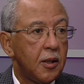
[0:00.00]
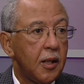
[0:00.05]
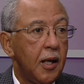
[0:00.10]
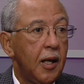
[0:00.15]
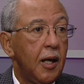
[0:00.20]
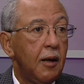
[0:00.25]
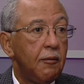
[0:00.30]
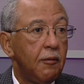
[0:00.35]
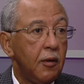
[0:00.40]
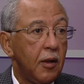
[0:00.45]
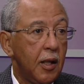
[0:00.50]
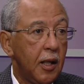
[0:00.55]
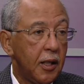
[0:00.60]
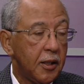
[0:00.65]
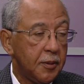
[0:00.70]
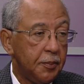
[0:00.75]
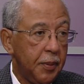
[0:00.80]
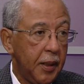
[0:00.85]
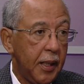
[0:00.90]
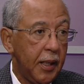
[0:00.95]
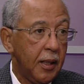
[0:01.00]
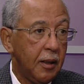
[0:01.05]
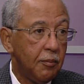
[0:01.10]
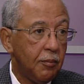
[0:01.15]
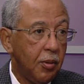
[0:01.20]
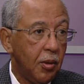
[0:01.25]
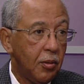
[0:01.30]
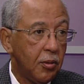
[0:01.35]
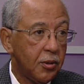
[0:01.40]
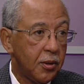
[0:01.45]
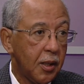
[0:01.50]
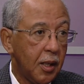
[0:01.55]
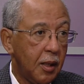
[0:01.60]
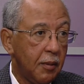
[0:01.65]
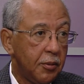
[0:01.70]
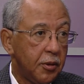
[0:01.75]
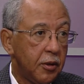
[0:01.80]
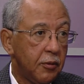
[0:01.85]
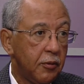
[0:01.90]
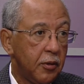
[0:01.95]
they have less pain
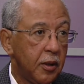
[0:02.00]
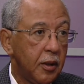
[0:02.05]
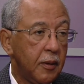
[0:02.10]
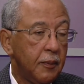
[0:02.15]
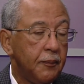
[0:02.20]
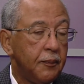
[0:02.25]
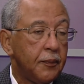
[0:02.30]
postoperatively